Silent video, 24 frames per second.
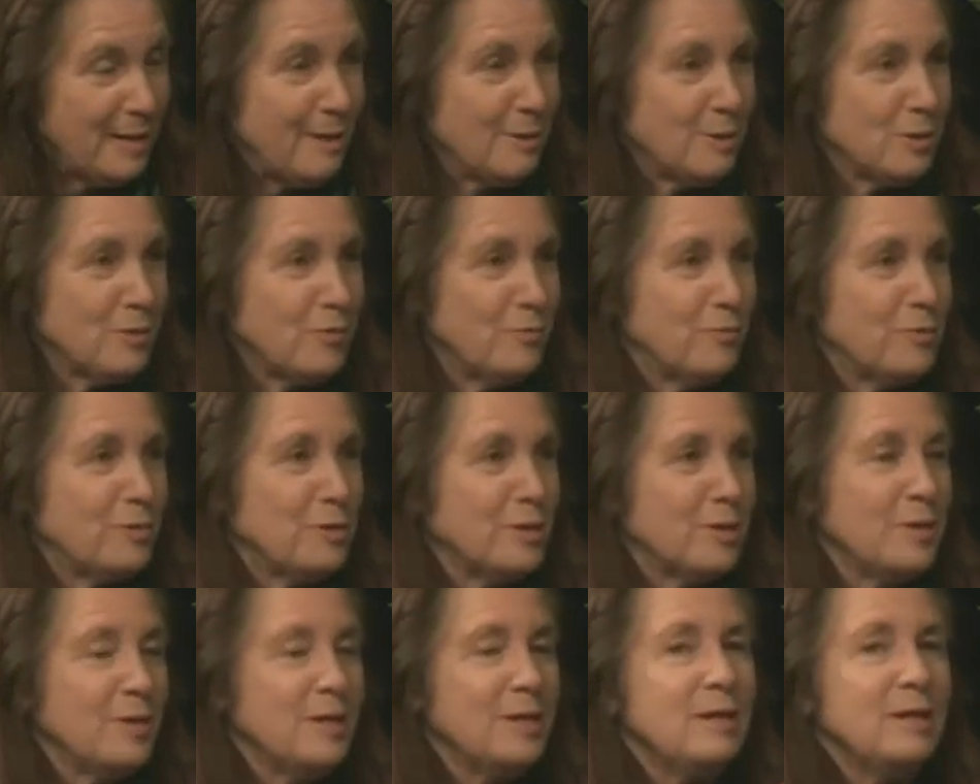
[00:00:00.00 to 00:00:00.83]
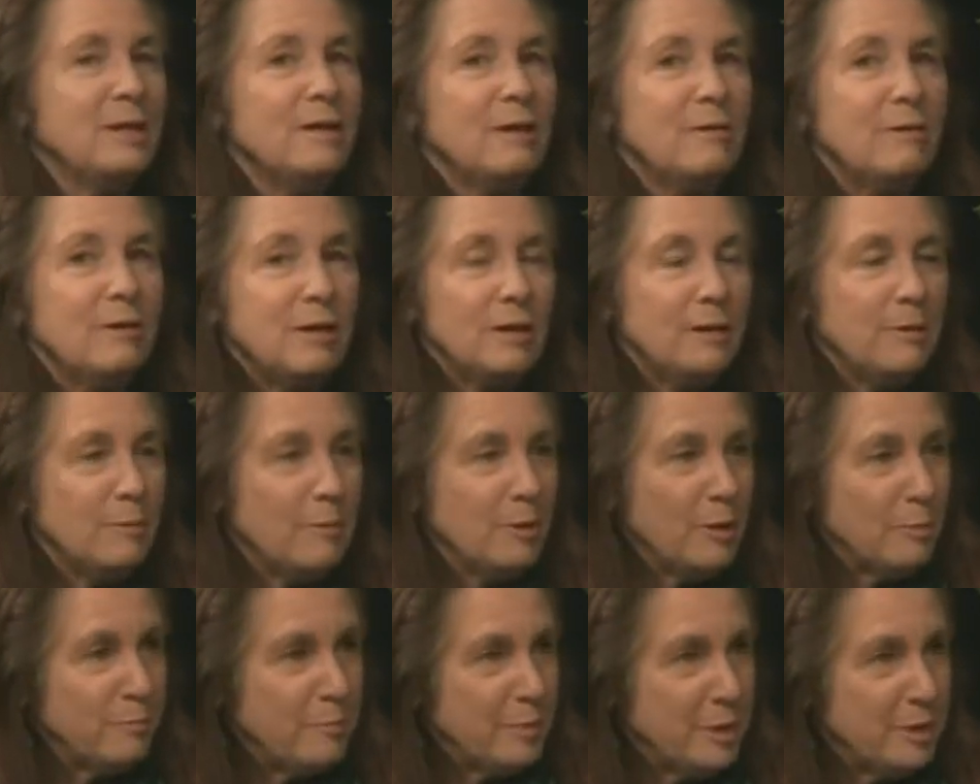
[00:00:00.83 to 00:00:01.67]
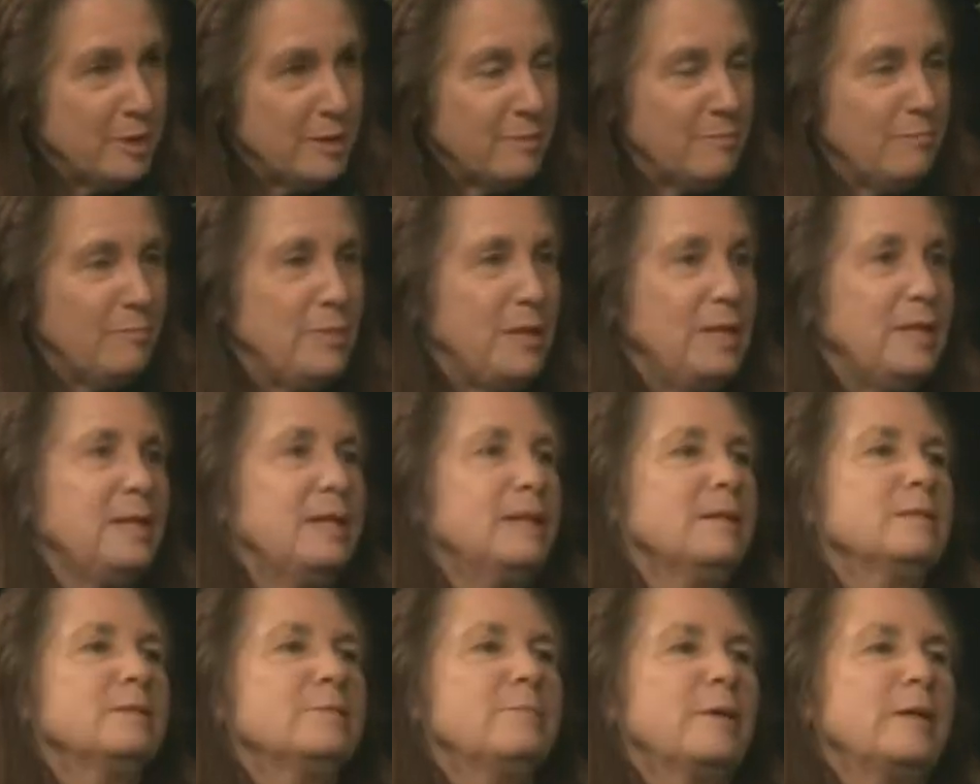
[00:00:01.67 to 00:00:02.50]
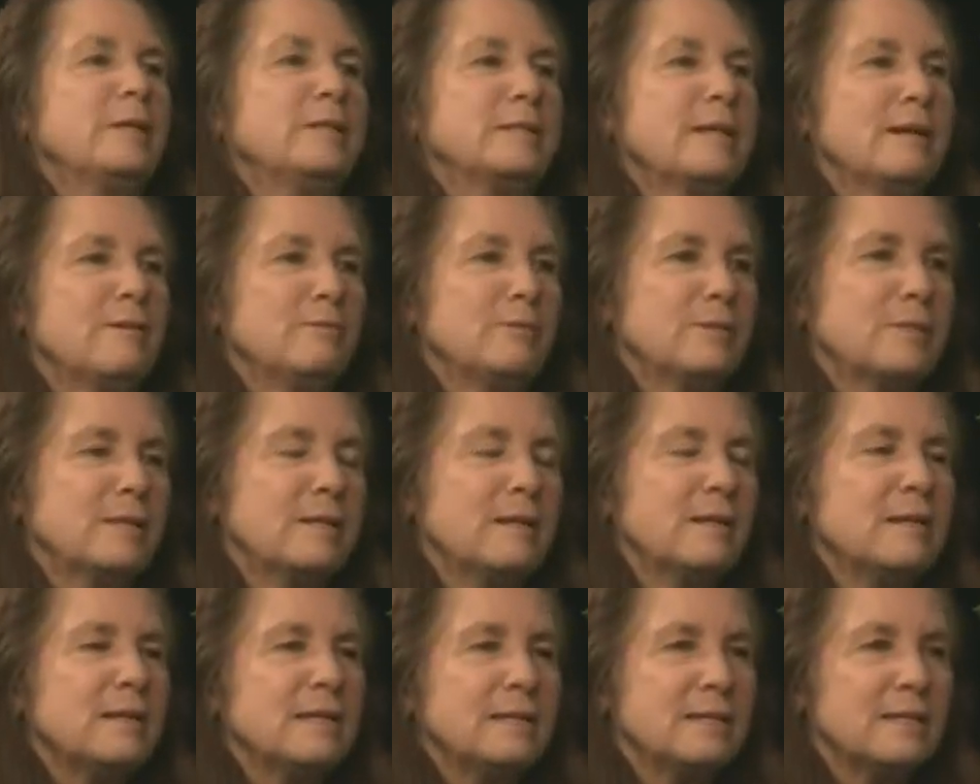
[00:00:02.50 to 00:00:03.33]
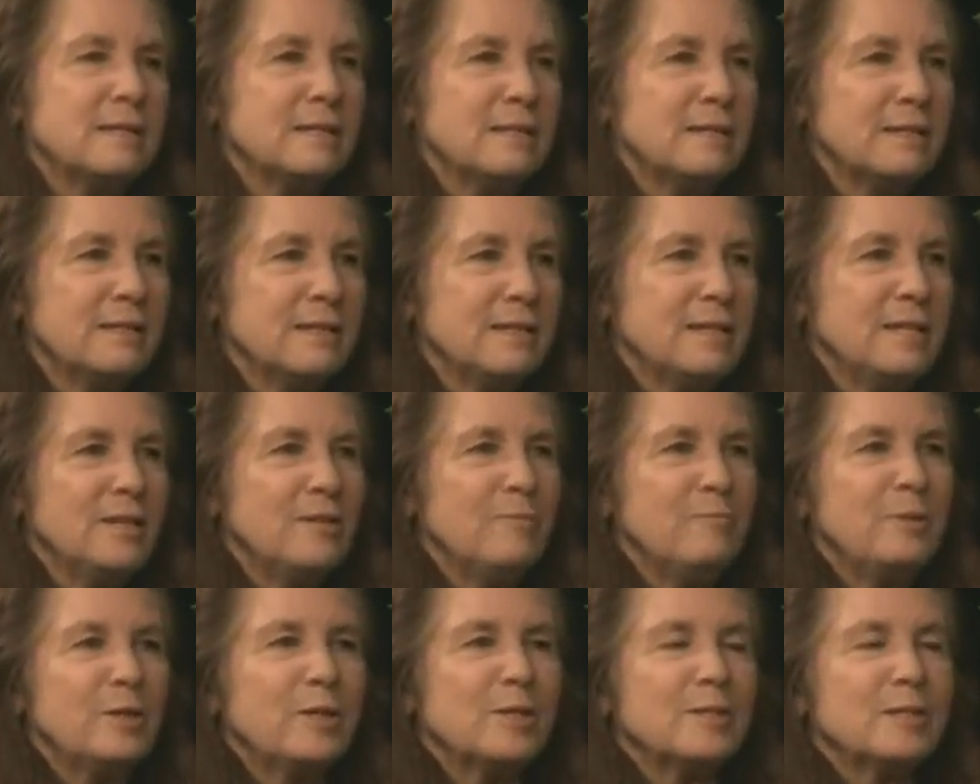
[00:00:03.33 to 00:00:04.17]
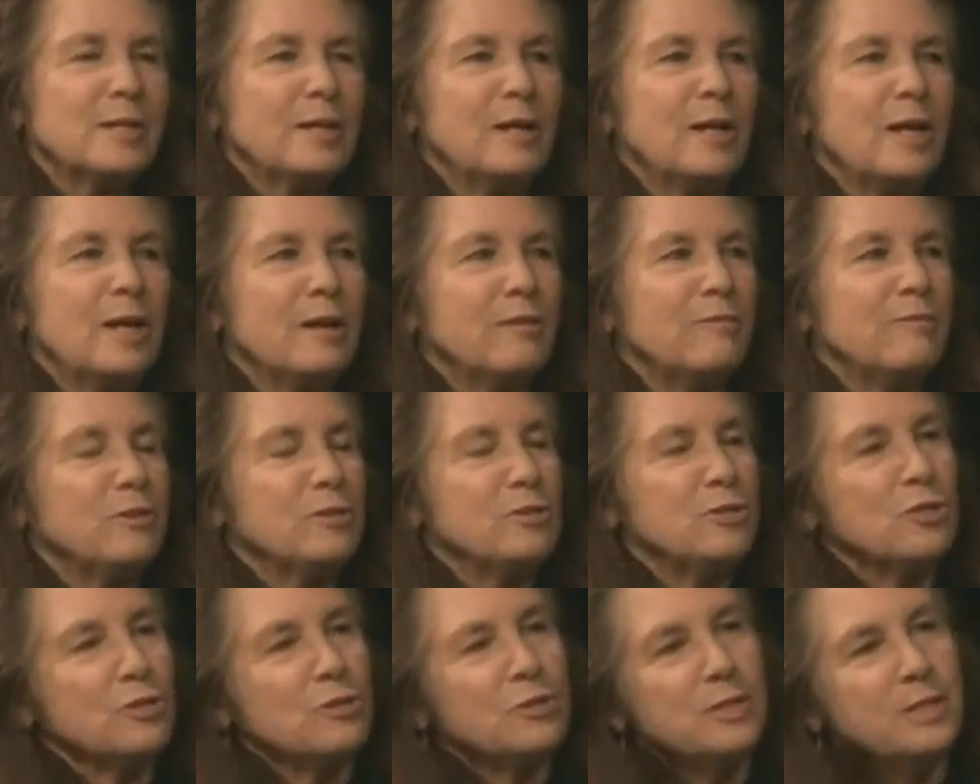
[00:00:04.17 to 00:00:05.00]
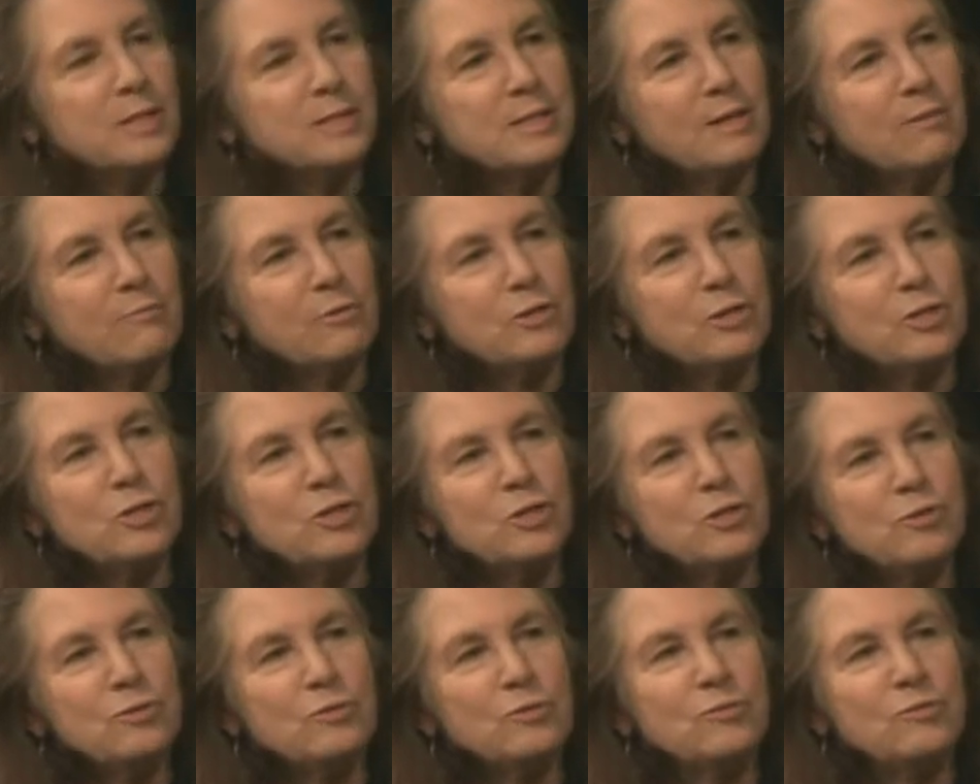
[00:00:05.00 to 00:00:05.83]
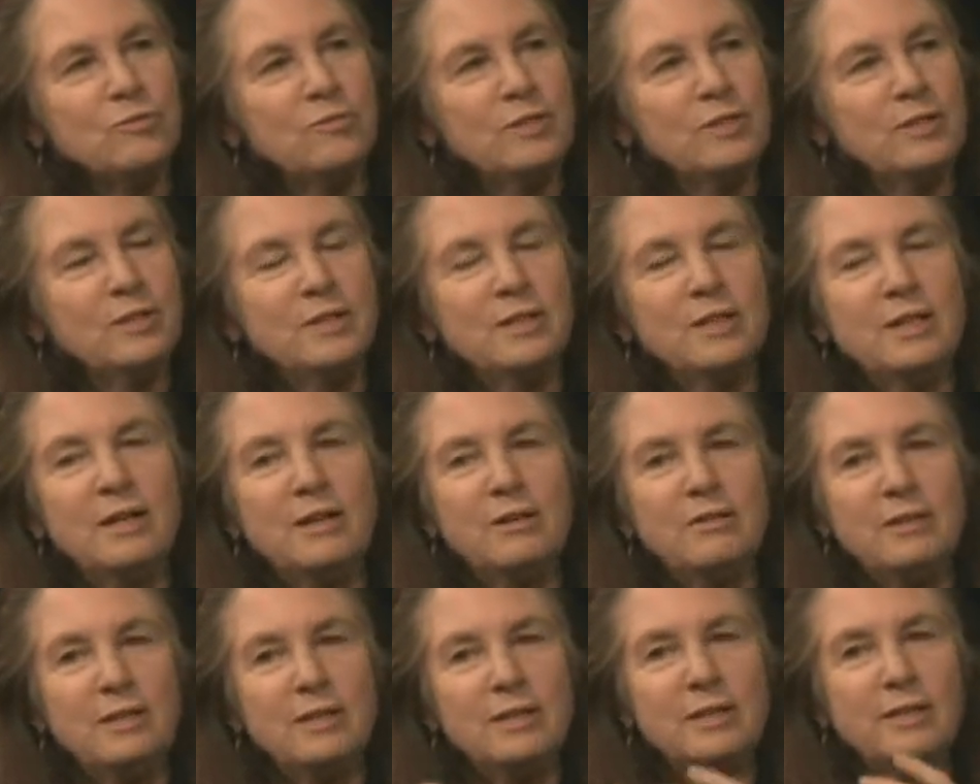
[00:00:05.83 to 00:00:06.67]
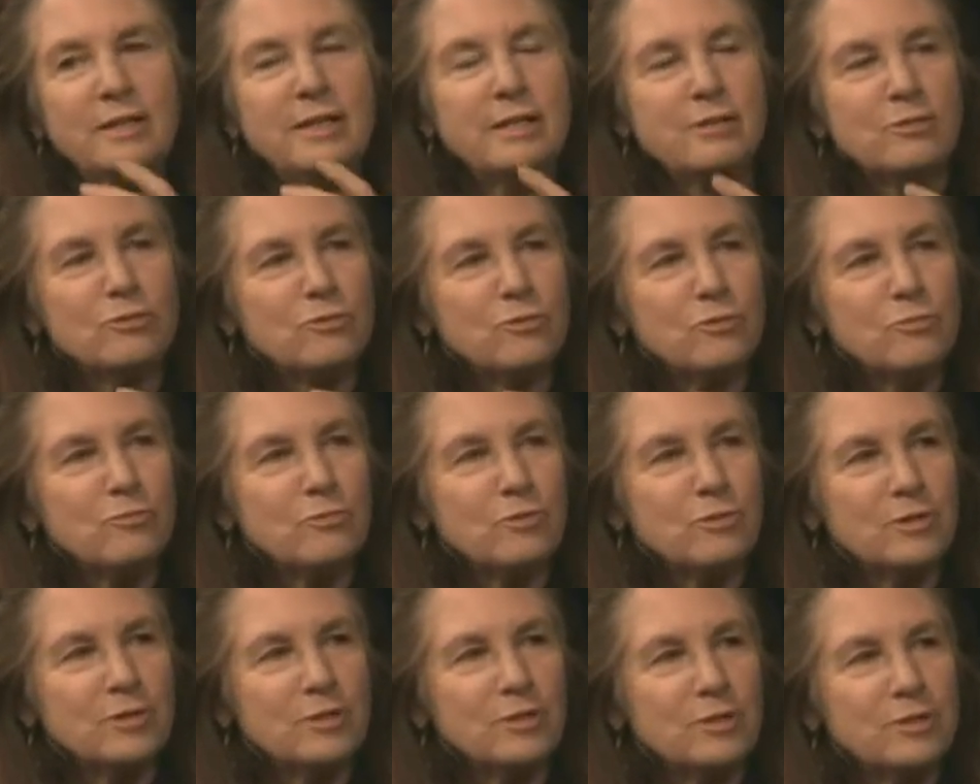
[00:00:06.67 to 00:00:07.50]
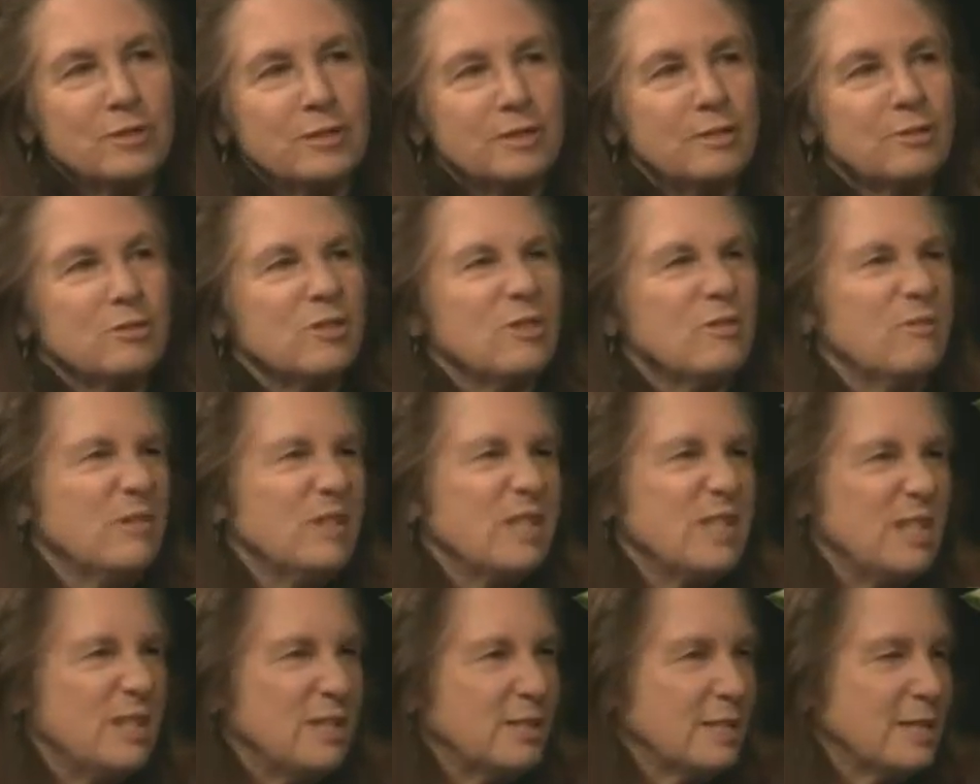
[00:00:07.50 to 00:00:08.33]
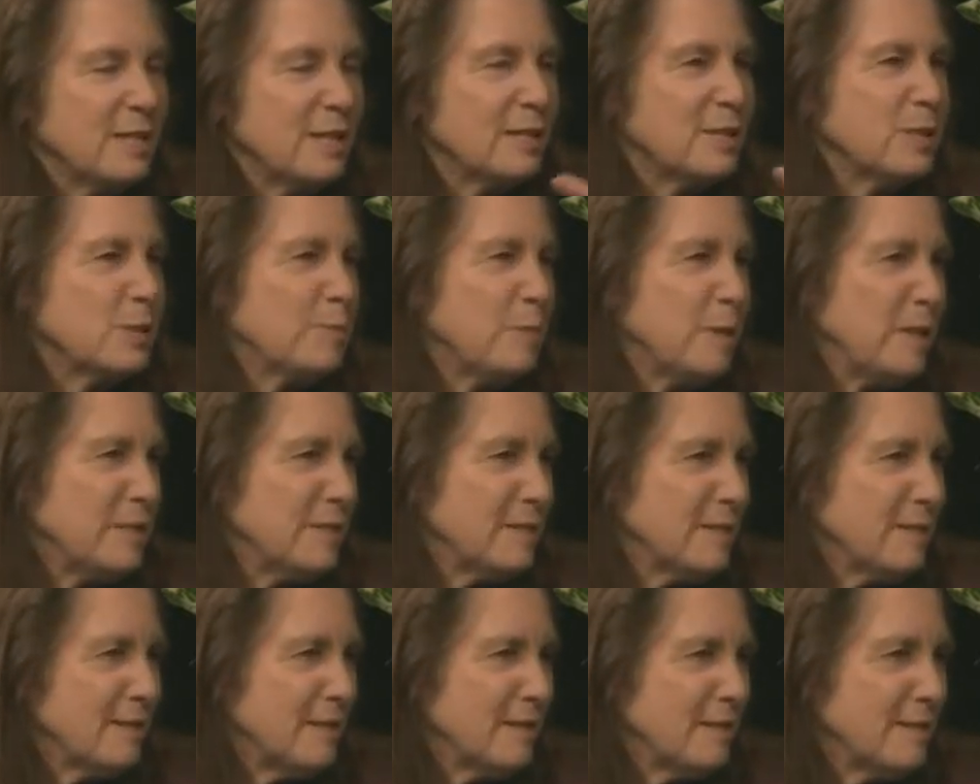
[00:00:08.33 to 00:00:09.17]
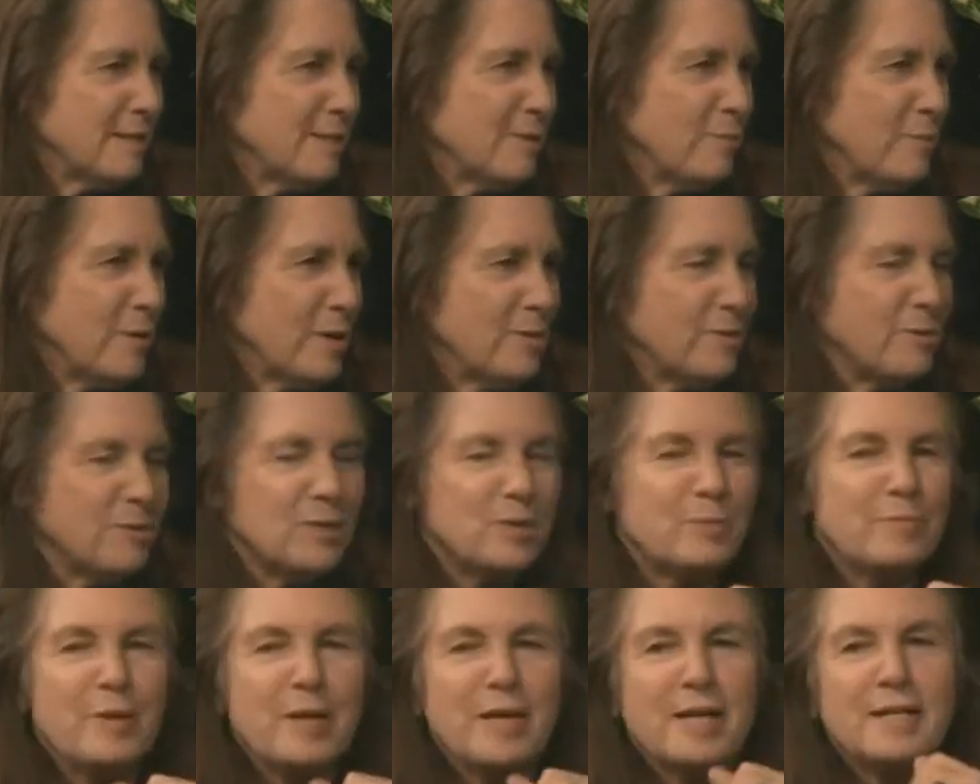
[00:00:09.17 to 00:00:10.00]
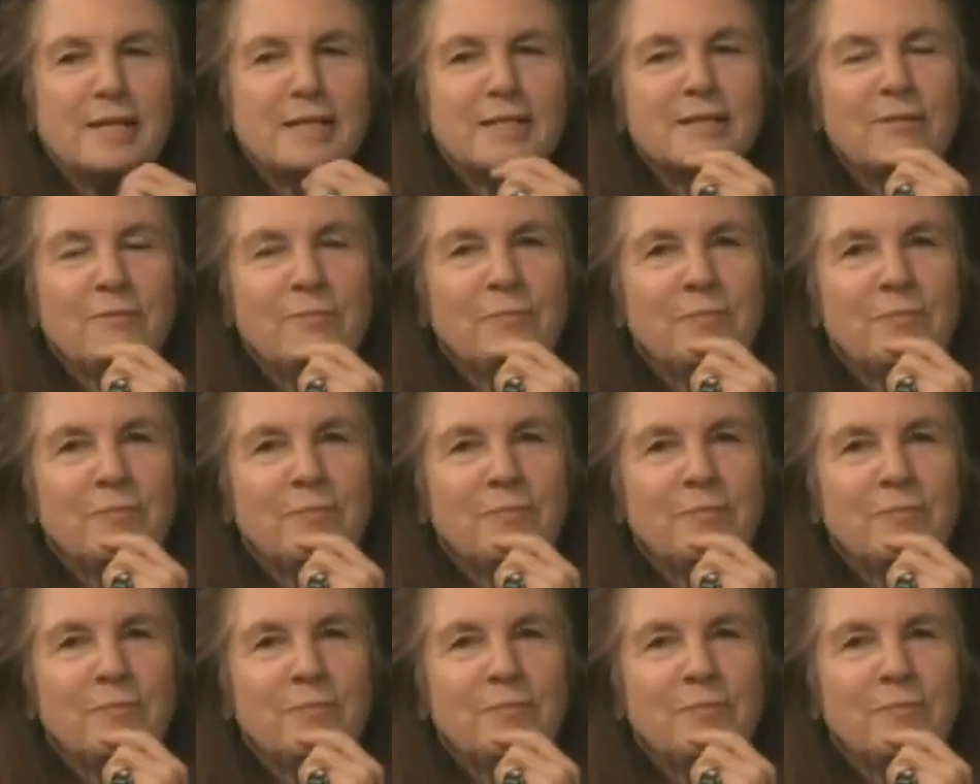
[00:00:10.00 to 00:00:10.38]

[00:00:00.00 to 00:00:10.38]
for abundant meeting space outside, because a lot of the journeys that we do are in the natural world, and there's always inside space in case the weather is bad.